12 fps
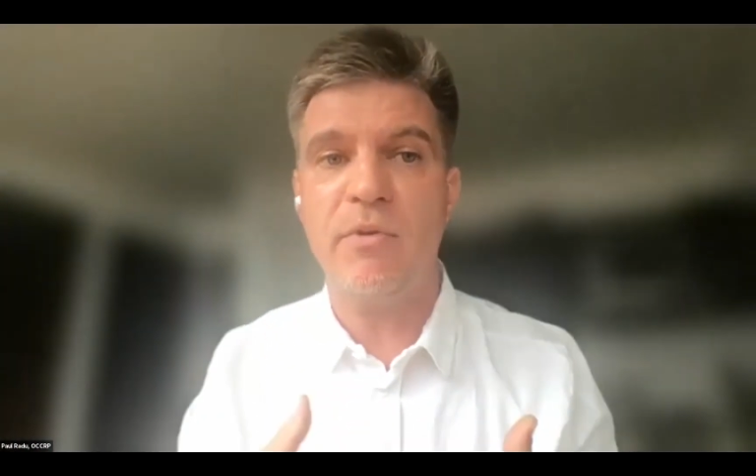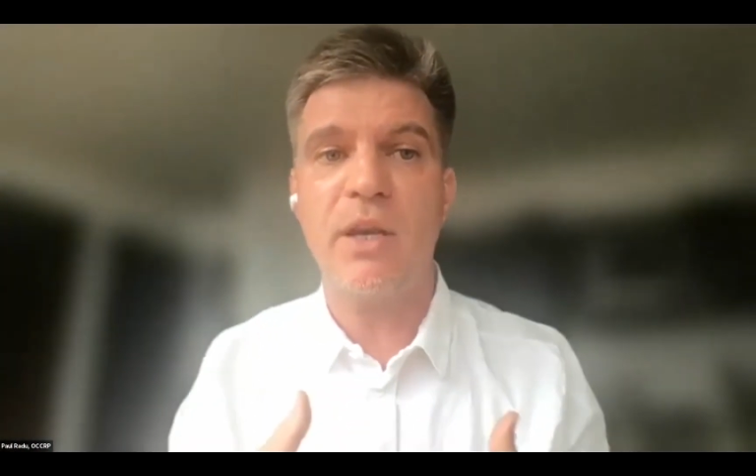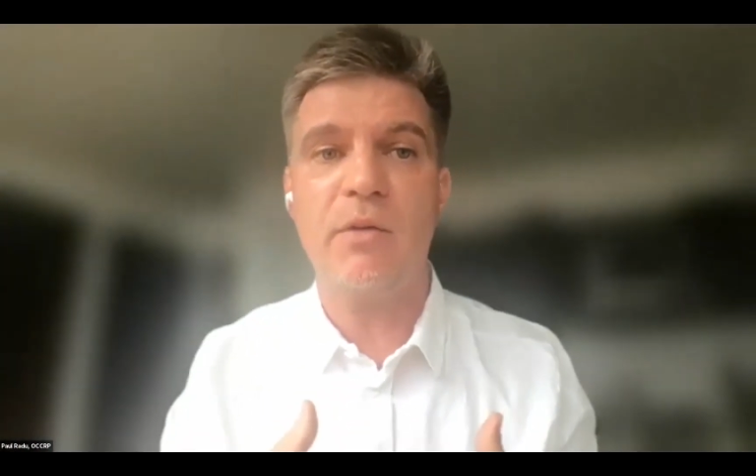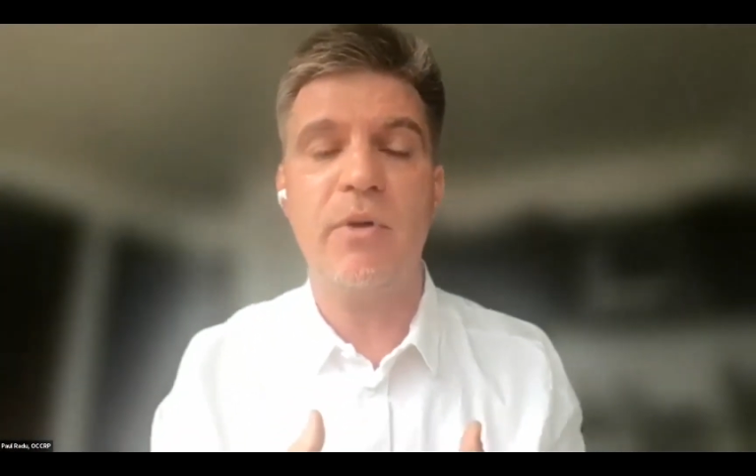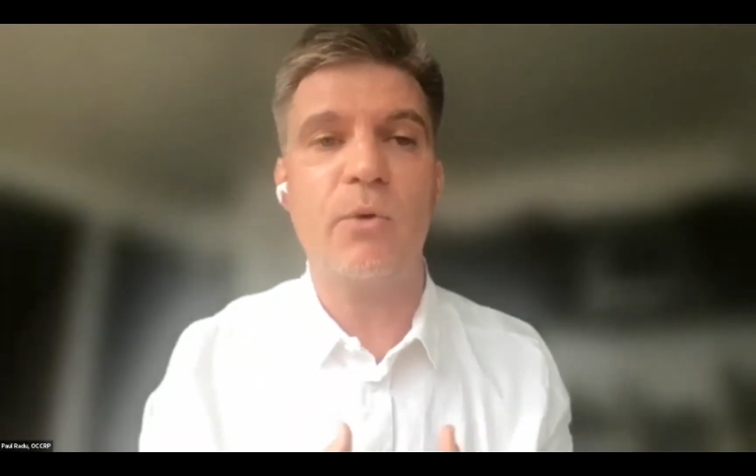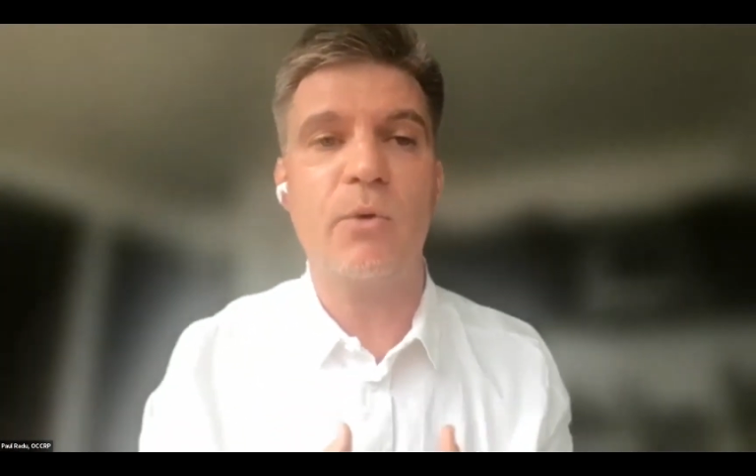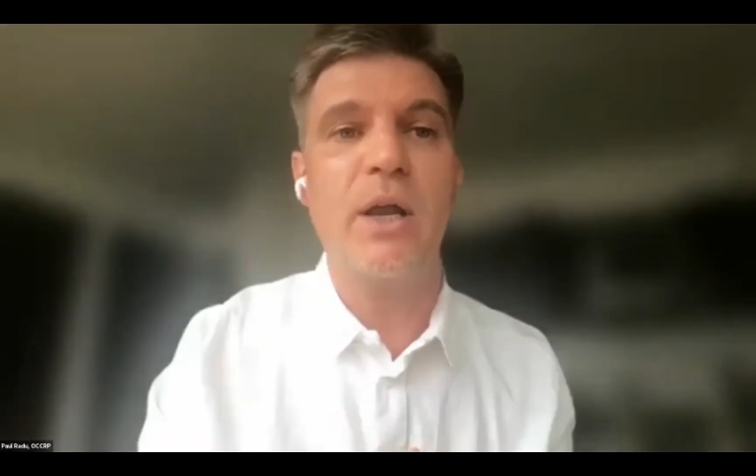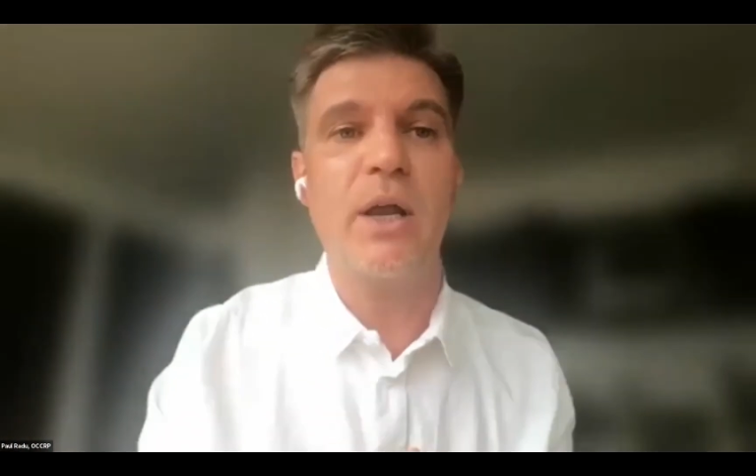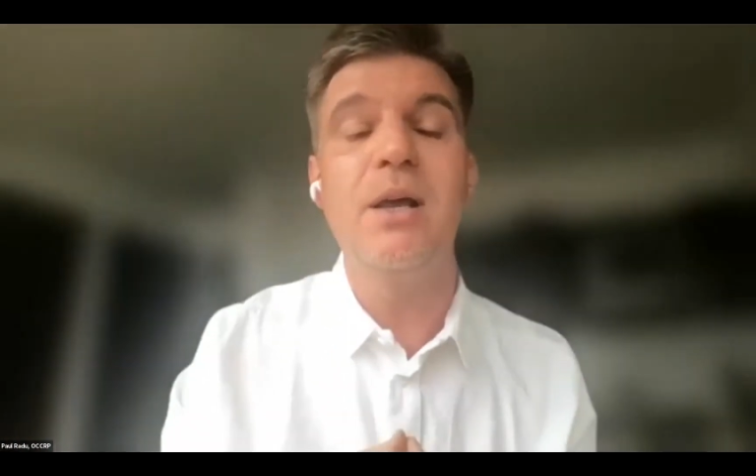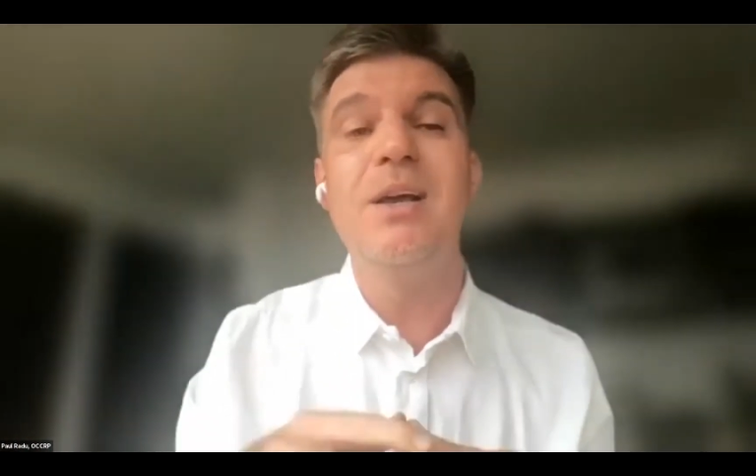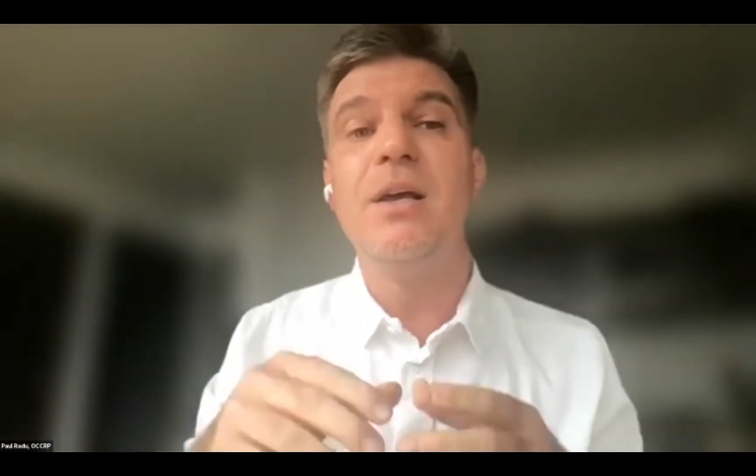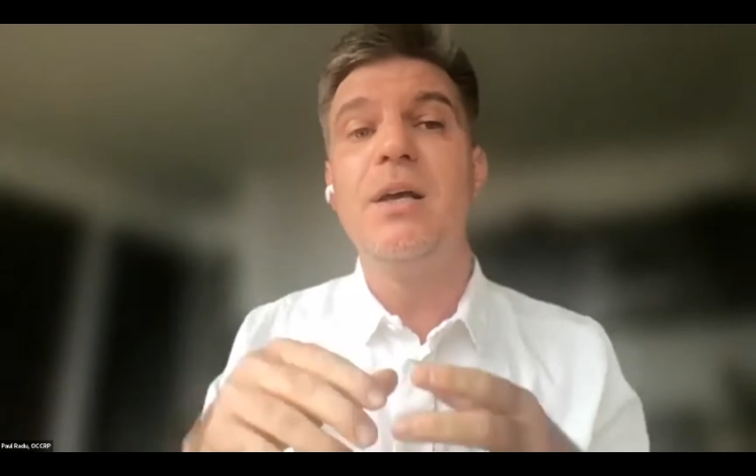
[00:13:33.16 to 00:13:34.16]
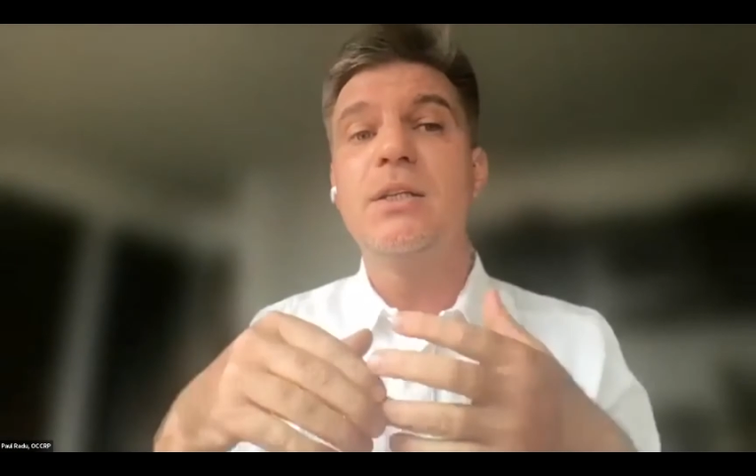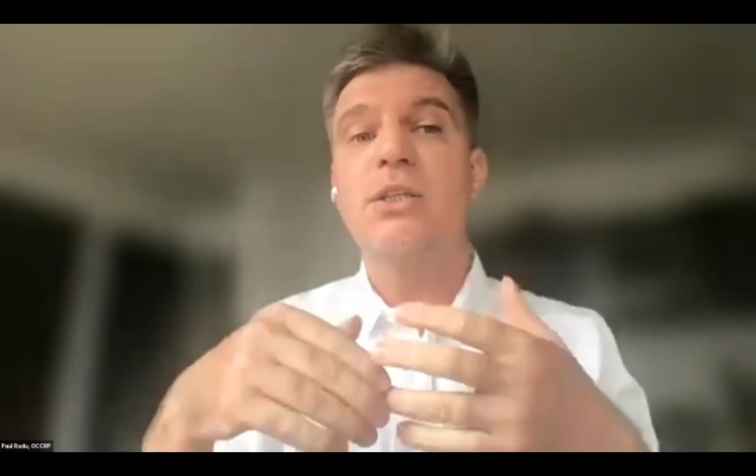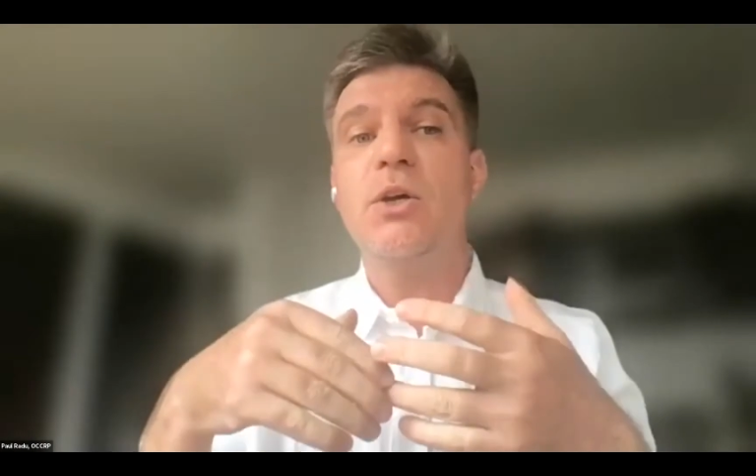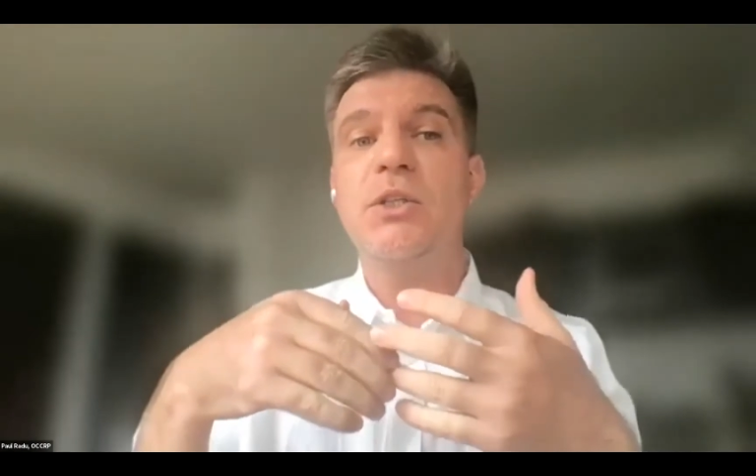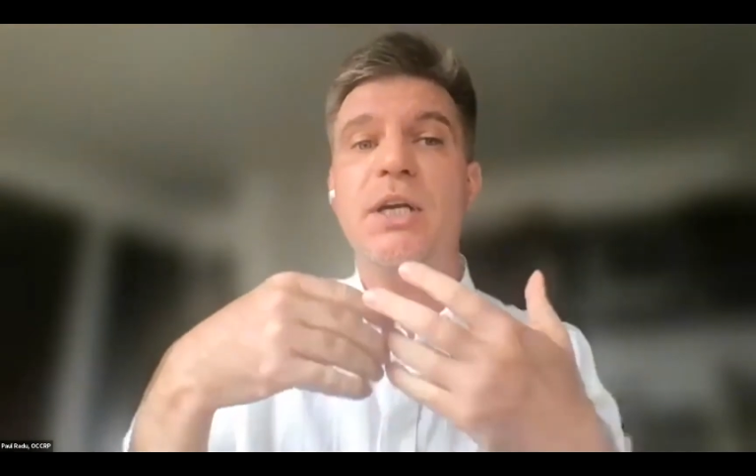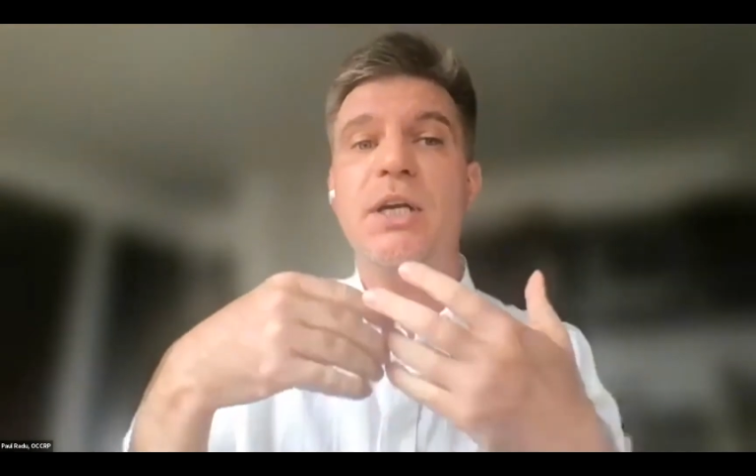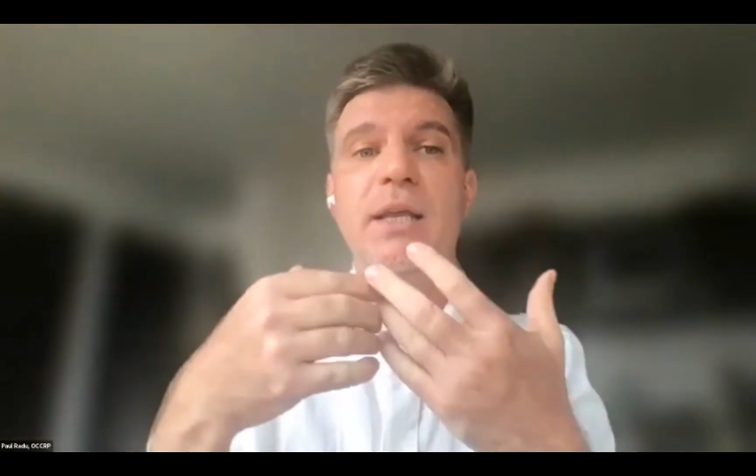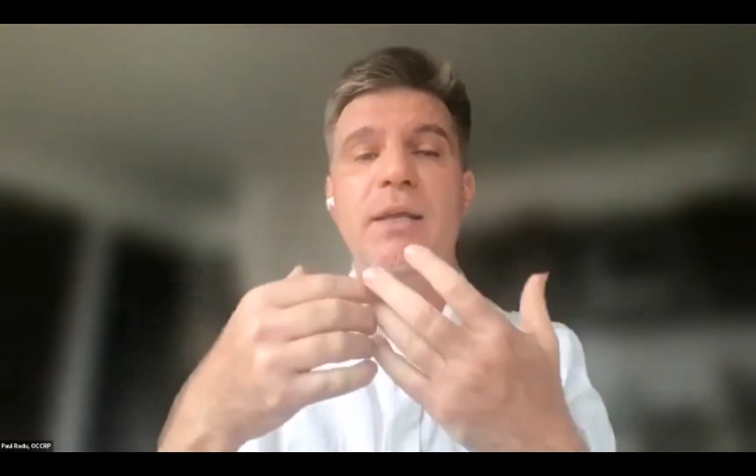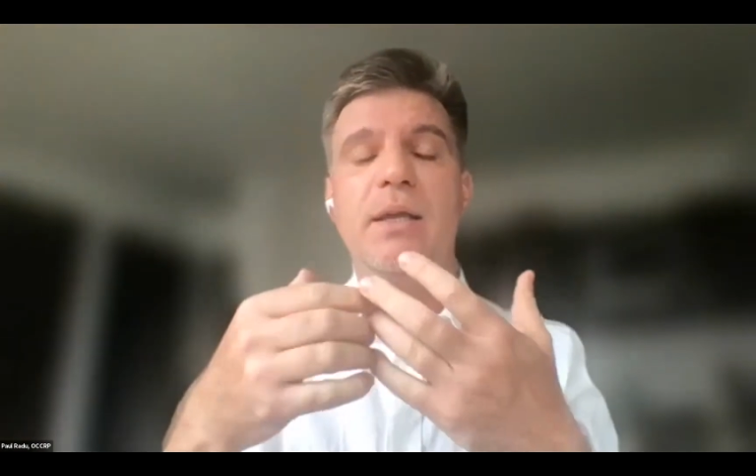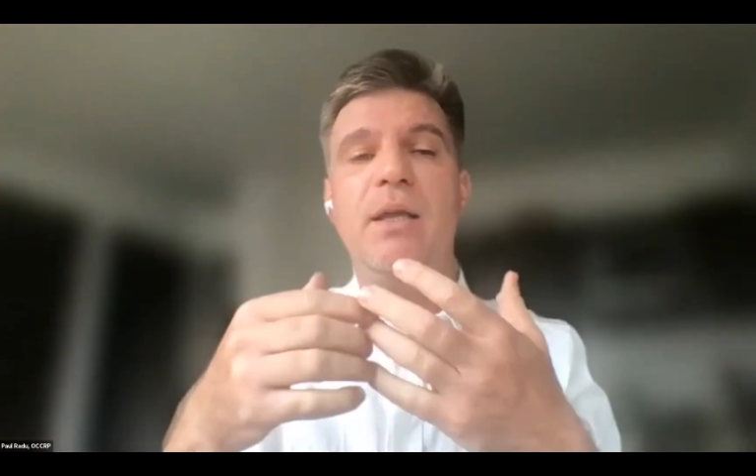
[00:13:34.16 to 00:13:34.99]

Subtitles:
very, very well. So it's really